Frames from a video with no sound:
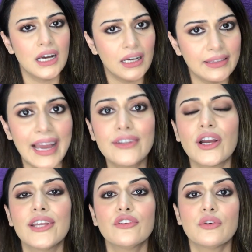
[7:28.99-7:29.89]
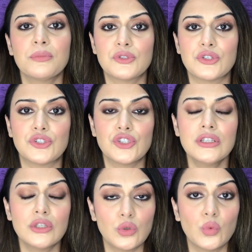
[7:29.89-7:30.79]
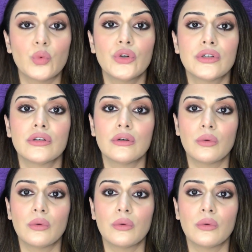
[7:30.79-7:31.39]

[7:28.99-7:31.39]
that kind of a position, you would